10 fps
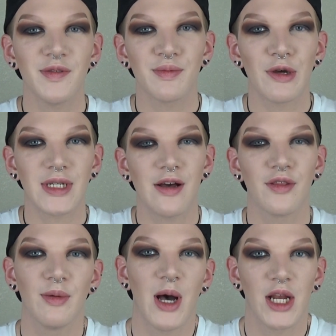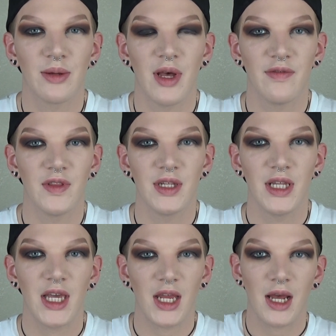smoked out the bottom of the
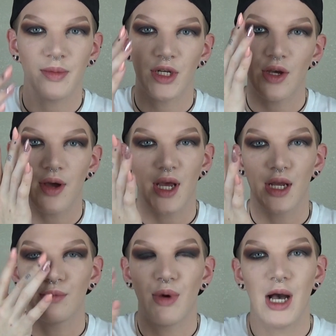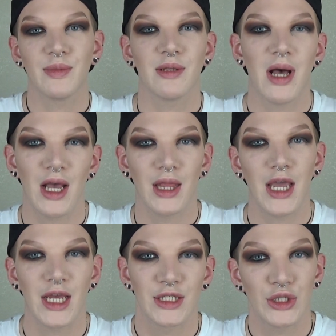lid, I'm going to go ahead and pop some
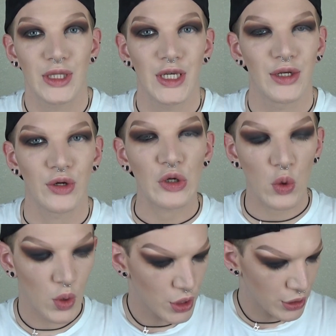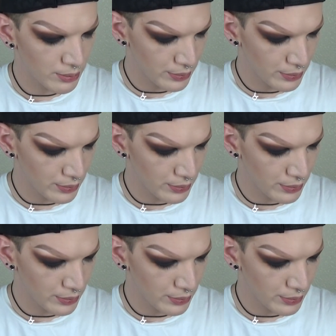highlight into the inner corner.